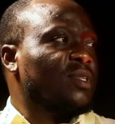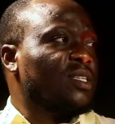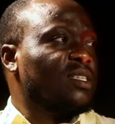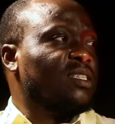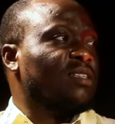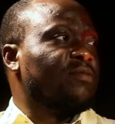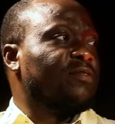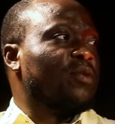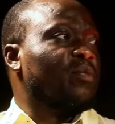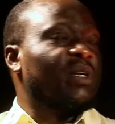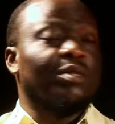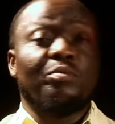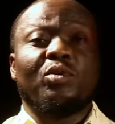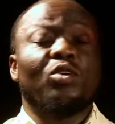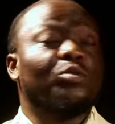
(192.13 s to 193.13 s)
As if from
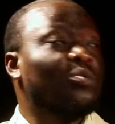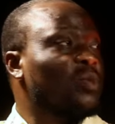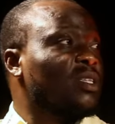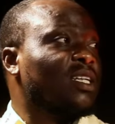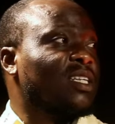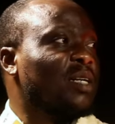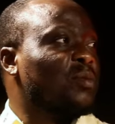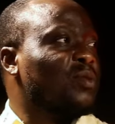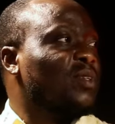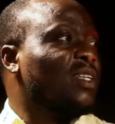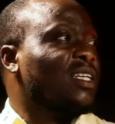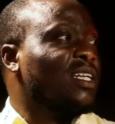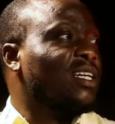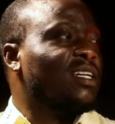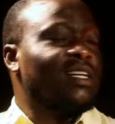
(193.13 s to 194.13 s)
bed, because most of the times we
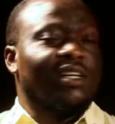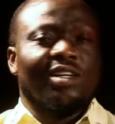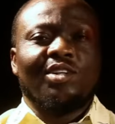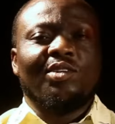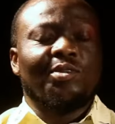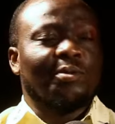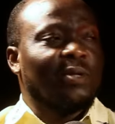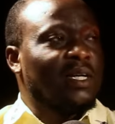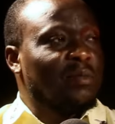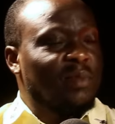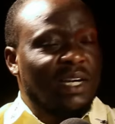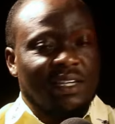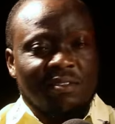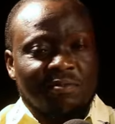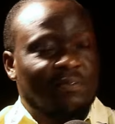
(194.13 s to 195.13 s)
hear, oh, at
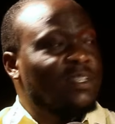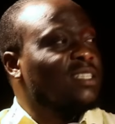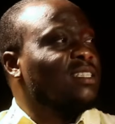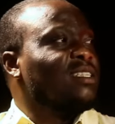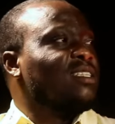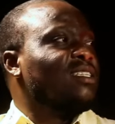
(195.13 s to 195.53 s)
my infancy